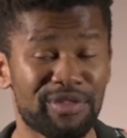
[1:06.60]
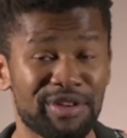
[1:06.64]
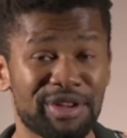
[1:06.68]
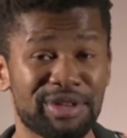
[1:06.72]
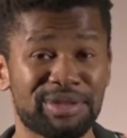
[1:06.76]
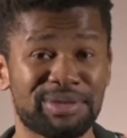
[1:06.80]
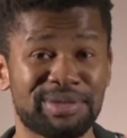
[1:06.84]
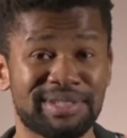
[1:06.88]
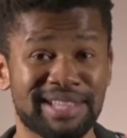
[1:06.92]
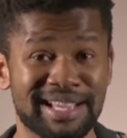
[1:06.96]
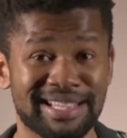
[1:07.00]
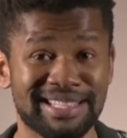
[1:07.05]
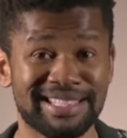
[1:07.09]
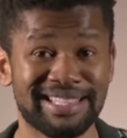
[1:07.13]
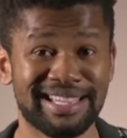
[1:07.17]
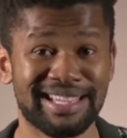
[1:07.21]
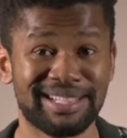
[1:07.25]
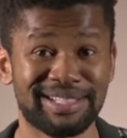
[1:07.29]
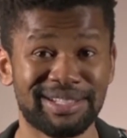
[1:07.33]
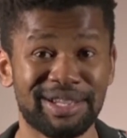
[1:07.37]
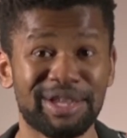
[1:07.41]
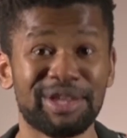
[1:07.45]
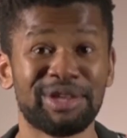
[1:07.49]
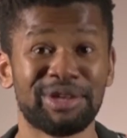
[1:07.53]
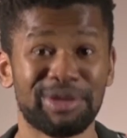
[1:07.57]
you to
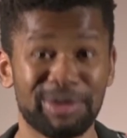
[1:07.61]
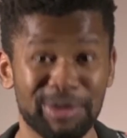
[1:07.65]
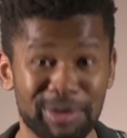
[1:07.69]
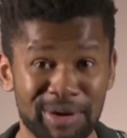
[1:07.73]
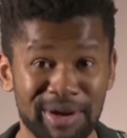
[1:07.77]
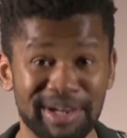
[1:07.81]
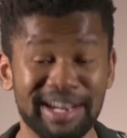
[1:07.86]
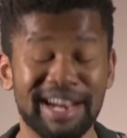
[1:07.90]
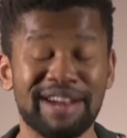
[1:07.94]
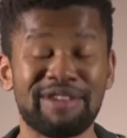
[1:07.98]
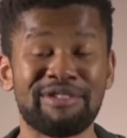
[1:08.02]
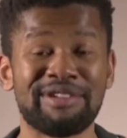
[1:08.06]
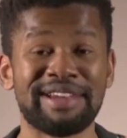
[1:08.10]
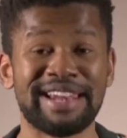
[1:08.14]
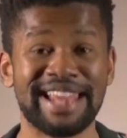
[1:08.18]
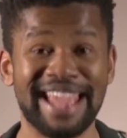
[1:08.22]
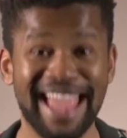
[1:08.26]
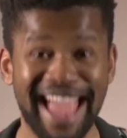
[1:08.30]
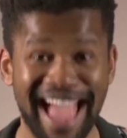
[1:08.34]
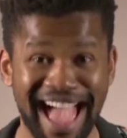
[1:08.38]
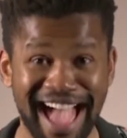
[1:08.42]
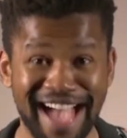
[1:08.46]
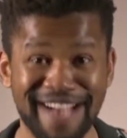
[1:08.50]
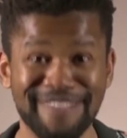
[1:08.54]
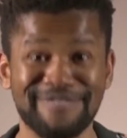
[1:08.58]
succeed, you're going to really
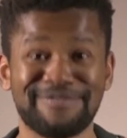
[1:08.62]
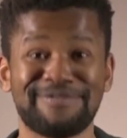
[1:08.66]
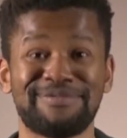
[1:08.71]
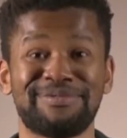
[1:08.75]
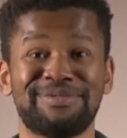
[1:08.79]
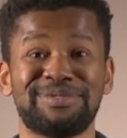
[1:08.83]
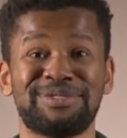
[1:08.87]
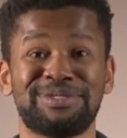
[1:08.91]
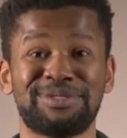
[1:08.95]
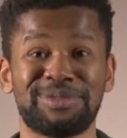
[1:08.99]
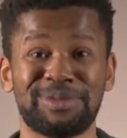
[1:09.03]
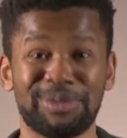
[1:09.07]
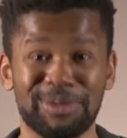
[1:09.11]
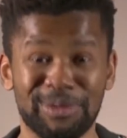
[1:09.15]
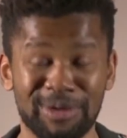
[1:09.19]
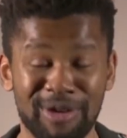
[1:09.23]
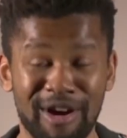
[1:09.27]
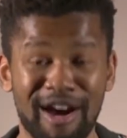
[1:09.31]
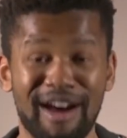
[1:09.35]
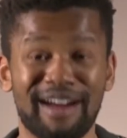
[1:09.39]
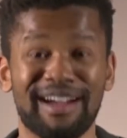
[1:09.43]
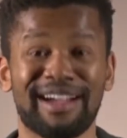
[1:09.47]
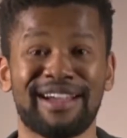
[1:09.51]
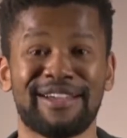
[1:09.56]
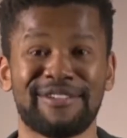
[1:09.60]
have to
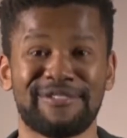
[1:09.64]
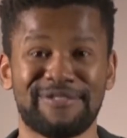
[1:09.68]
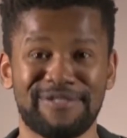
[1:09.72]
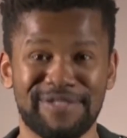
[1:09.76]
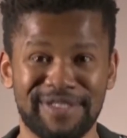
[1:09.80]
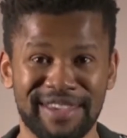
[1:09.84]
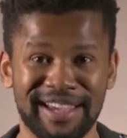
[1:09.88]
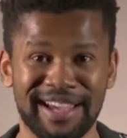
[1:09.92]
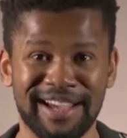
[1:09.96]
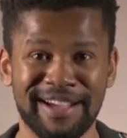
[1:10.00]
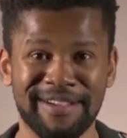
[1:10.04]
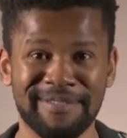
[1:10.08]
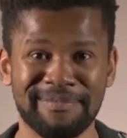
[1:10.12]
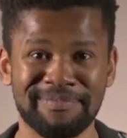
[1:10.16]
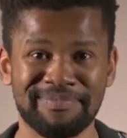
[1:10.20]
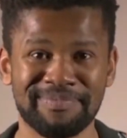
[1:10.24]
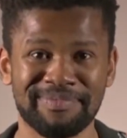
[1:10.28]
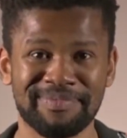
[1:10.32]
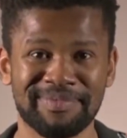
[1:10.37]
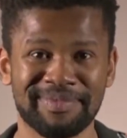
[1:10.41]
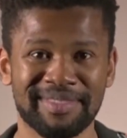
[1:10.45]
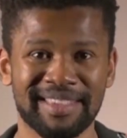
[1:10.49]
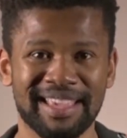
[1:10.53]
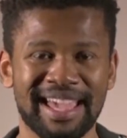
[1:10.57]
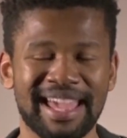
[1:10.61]
conquer fear.
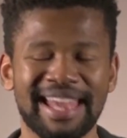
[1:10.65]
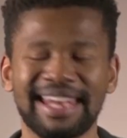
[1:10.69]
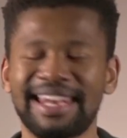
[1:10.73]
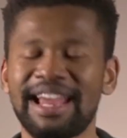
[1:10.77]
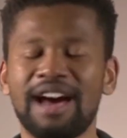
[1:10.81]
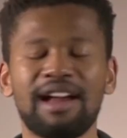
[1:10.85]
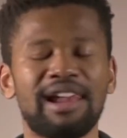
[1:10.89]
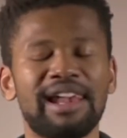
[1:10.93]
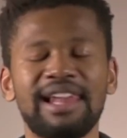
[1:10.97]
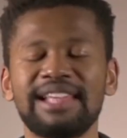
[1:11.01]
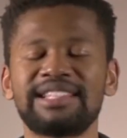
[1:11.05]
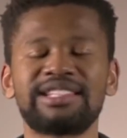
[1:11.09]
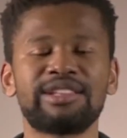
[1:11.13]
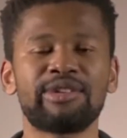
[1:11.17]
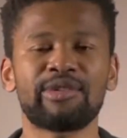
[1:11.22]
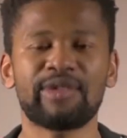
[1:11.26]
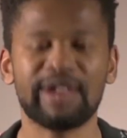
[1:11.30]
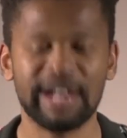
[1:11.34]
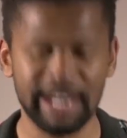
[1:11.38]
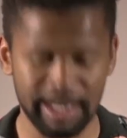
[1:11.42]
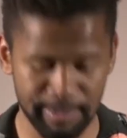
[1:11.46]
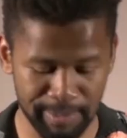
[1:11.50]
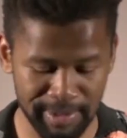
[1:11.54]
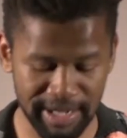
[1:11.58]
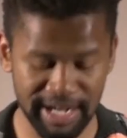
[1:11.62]
Now, let's look a
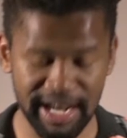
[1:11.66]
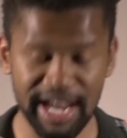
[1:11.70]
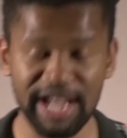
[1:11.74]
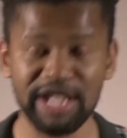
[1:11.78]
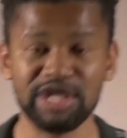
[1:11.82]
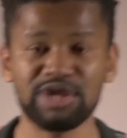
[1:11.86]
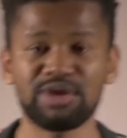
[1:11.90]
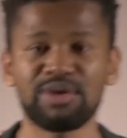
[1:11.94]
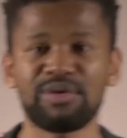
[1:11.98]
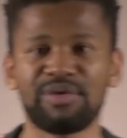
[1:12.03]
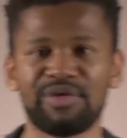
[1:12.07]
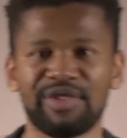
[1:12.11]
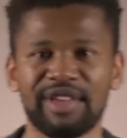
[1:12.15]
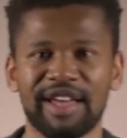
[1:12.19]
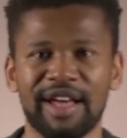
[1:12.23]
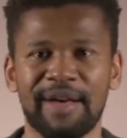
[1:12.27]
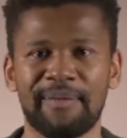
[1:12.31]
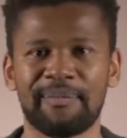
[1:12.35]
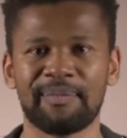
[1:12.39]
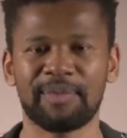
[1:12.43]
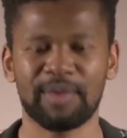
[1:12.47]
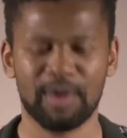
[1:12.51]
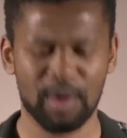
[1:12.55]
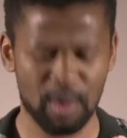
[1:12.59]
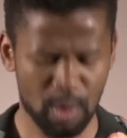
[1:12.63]
little bit into fear.
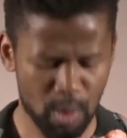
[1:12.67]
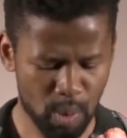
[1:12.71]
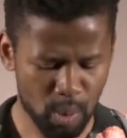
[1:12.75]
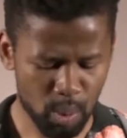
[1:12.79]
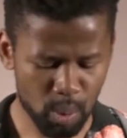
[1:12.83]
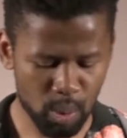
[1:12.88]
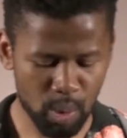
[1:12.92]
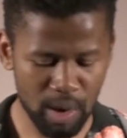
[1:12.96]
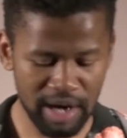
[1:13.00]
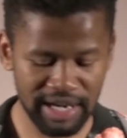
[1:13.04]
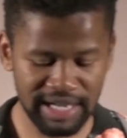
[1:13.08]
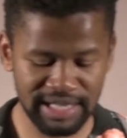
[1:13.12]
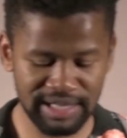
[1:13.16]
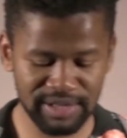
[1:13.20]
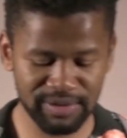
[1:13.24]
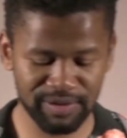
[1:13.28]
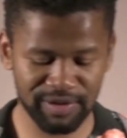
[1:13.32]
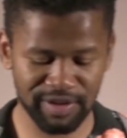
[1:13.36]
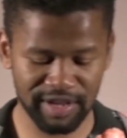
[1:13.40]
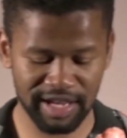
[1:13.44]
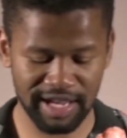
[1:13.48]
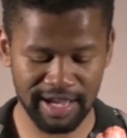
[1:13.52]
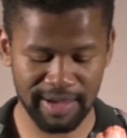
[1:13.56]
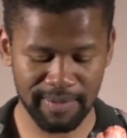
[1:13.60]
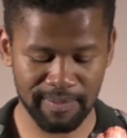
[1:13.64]
What is
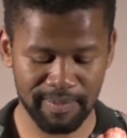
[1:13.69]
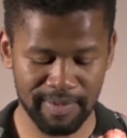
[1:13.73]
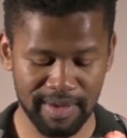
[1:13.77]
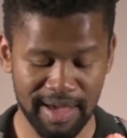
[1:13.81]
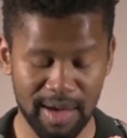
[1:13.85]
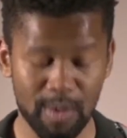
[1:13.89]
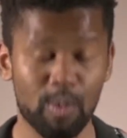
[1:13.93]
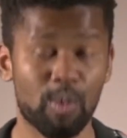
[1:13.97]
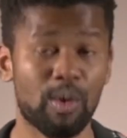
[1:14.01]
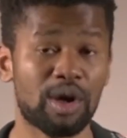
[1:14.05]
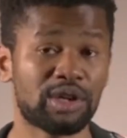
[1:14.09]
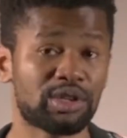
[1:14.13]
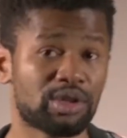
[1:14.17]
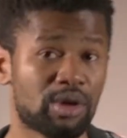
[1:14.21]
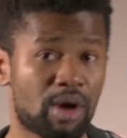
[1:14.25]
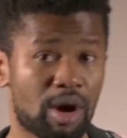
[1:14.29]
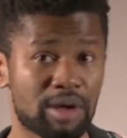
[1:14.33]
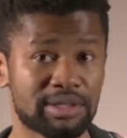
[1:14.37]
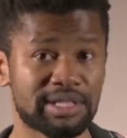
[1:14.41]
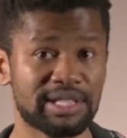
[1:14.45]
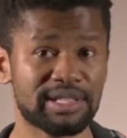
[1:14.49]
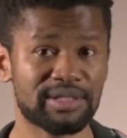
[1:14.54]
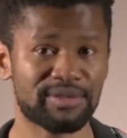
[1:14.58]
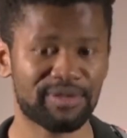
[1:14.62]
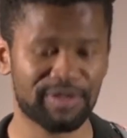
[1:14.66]
fear? What
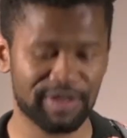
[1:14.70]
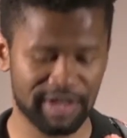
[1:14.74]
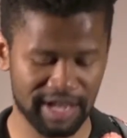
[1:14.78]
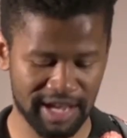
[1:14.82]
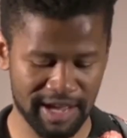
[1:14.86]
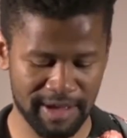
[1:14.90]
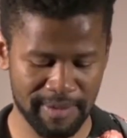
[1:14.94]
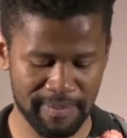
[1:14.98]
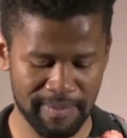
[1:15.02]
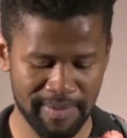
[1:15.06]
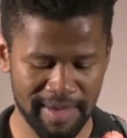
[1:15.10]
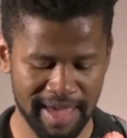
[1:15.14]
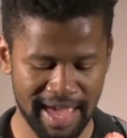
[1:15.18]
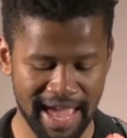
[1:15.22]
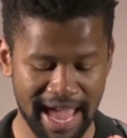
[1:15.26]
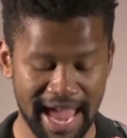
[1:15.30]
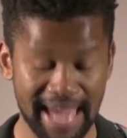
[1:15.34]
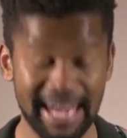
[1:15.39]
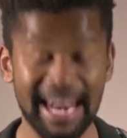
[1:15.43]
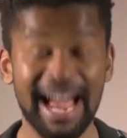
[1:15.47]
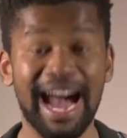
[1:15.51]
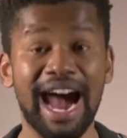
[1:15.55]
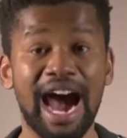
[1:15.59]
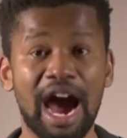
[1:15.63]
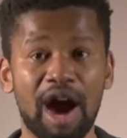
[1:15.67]
causes fear?
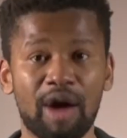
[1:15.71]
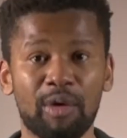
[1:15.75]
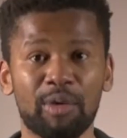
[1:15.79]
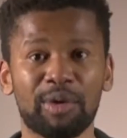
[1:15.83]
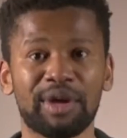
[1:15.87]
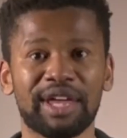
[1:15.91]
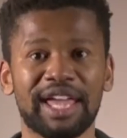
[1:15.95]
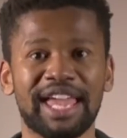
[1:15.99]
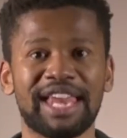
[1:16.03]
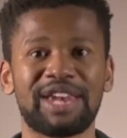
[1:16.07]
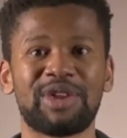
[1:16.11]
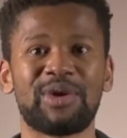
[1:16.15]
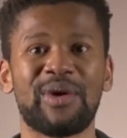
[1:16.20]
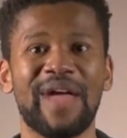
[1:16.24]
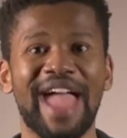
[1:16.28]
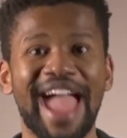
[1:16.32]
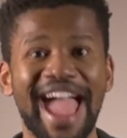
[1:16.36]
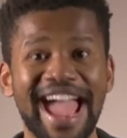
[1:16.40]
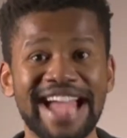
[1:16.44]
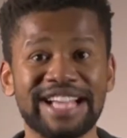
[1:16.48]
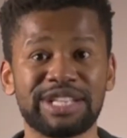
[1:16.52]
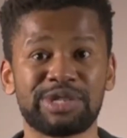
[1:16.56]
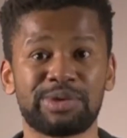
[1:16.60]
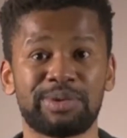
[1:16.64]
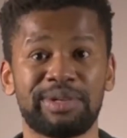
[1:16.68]
And how can you
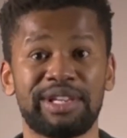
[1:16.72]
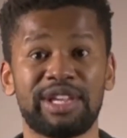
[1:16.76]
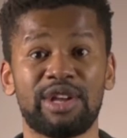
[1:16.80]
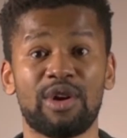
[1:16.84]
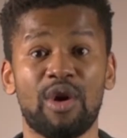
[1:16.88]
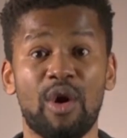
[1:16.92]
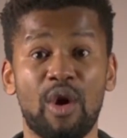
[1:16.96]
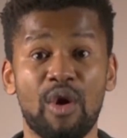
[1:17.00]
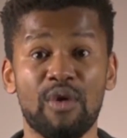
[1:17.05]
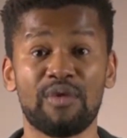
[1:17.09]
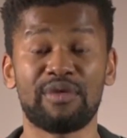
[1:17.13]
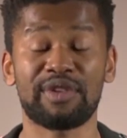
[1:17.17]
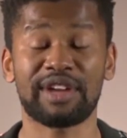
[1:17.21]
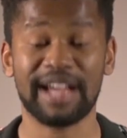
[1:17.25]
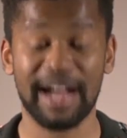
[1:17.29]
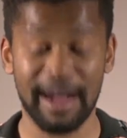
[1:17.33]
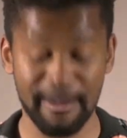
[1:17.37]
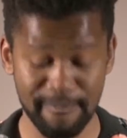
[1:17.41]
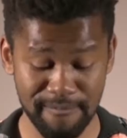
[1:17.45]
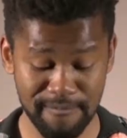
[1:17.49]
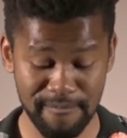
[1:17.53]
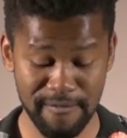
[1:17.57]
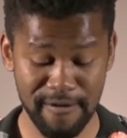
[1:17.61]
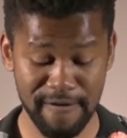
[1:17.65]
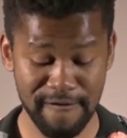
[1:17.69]
actually
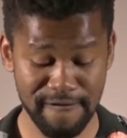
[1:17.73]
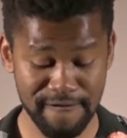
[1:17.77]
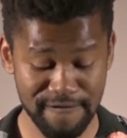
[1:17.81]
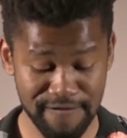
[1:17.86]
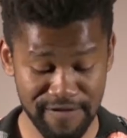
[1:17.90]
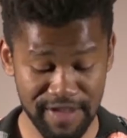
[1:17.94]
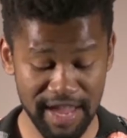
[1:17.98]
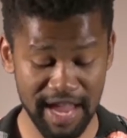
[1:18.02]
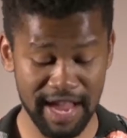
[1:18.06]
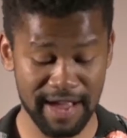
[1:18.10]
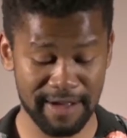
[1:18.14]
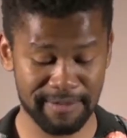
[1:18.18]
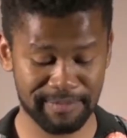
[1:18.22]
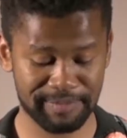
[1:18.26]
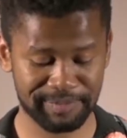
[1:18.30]
overcome fear?